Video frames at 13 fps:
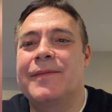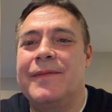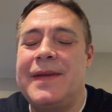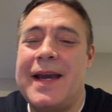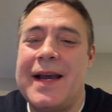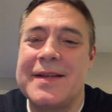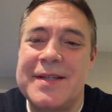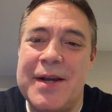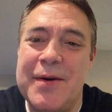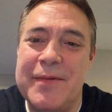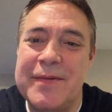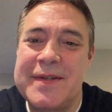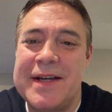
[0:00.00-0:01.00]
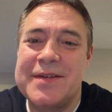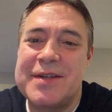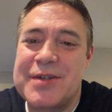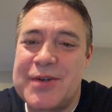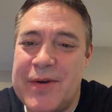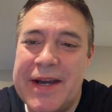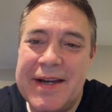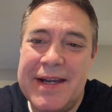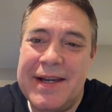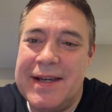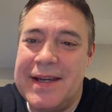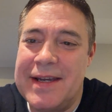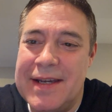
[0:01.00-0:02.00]
Yeah, so sales and
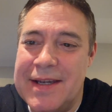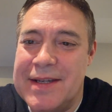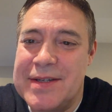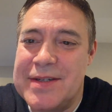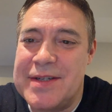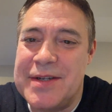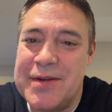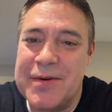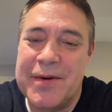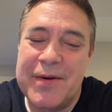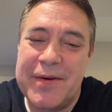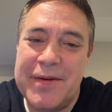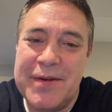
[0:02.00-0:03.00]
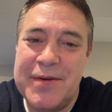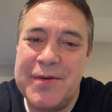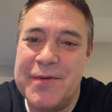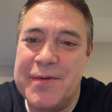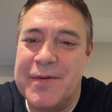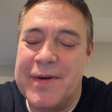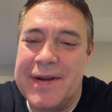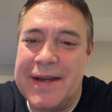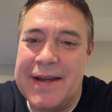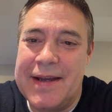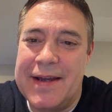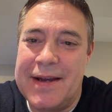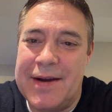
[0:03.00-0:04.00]
trading is you
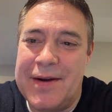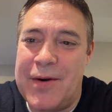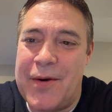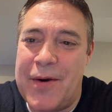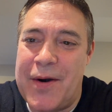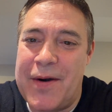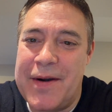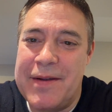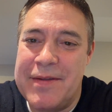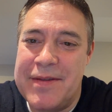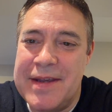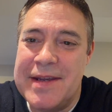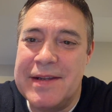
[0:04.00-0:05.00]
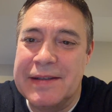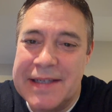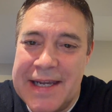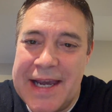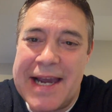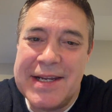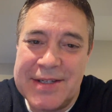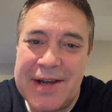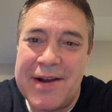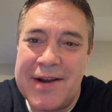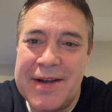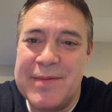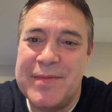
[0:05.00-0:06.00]
are the
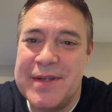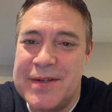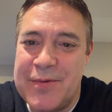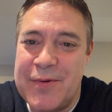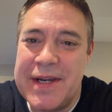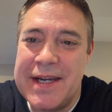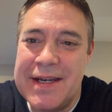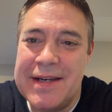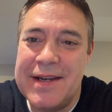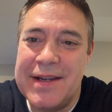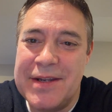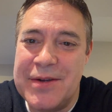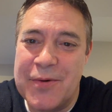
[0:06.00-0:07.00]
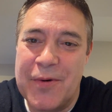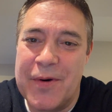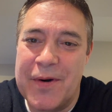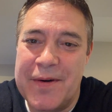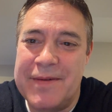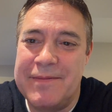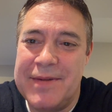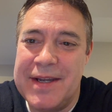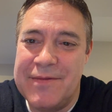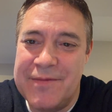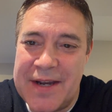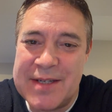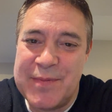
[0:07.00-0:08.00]
liaison between your
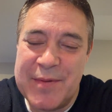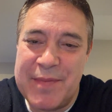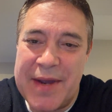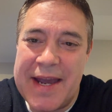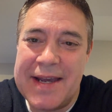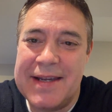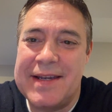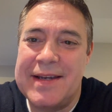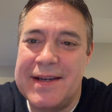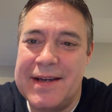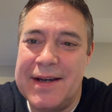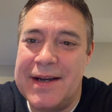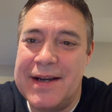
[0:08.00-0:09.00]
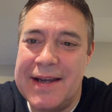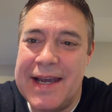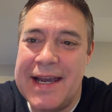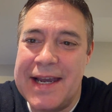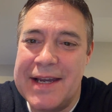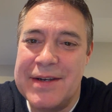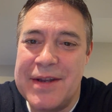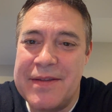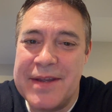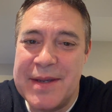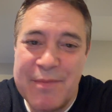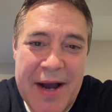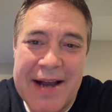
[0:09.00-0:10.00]
investment bank and
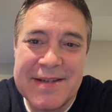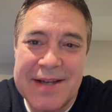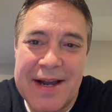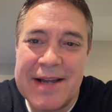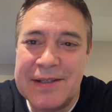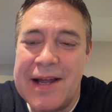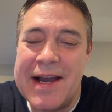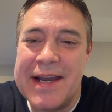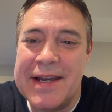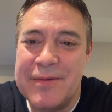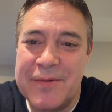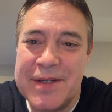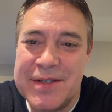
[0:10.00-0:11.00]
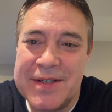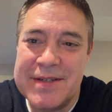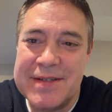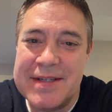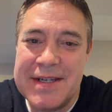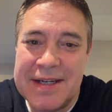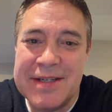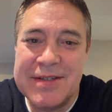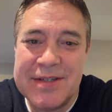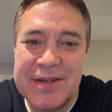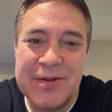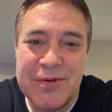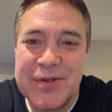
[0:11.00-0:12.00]
the buy side client, which is the
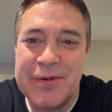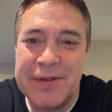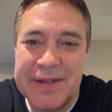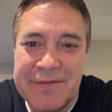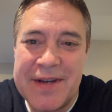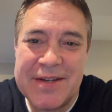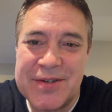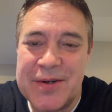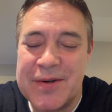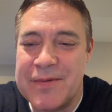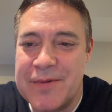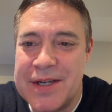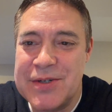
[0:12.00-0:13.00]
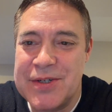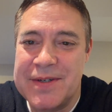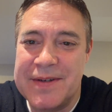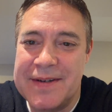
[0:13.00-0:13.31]
institutional investor, which